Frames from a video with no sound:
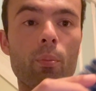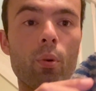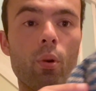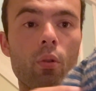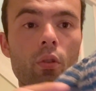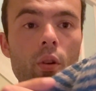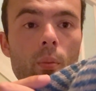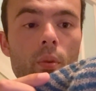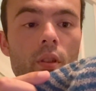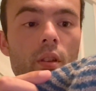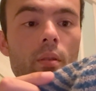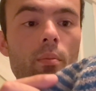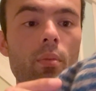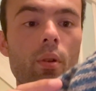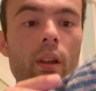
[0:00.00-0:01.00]
put on top of
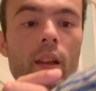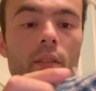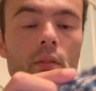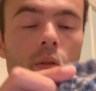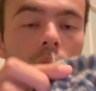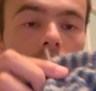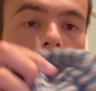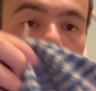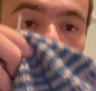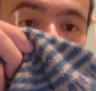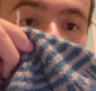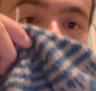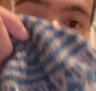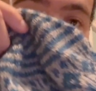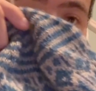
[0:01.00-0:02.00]
them, but he hasn't got around
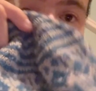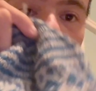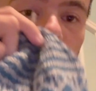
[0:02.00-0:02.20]
to it.